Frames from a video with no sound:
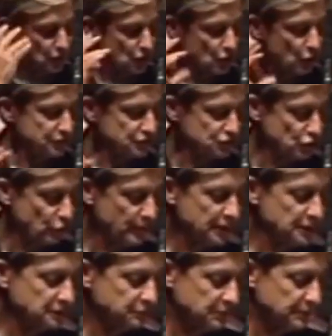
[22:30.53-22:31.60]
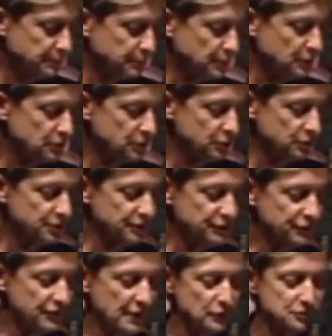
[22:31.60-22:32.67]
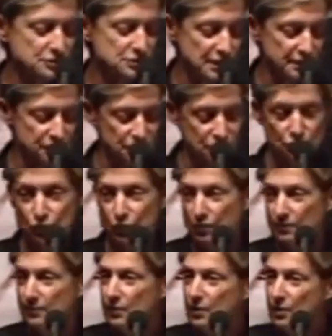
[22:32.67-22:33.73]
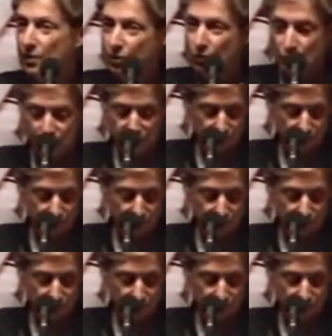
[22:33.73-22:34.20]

when so many people who live outside the norm or in